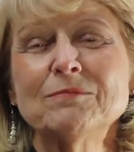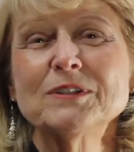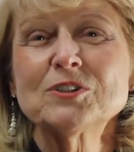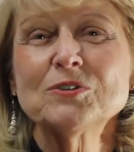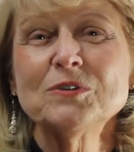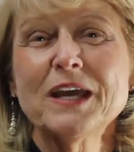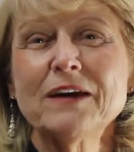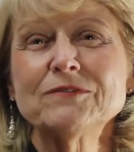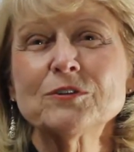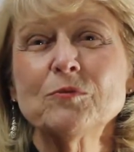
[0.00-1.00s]
soon
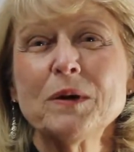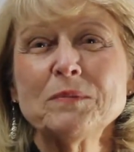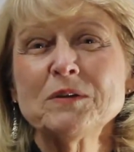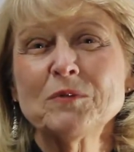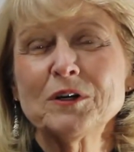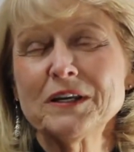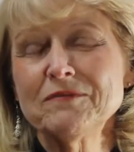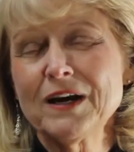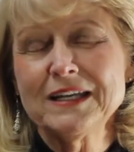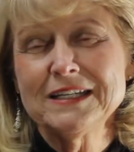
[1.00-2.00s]
after women were
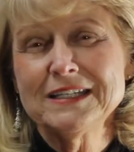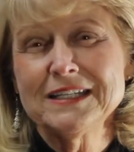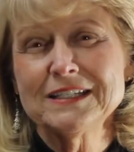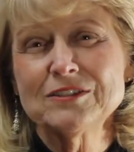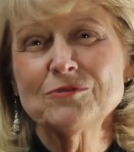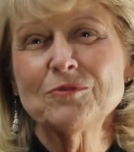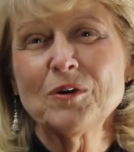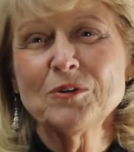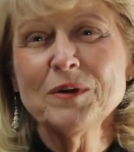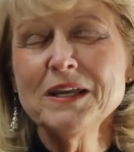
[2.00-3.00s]
invited into
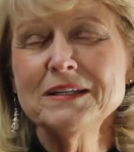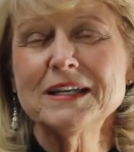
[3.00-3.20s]
Rotary.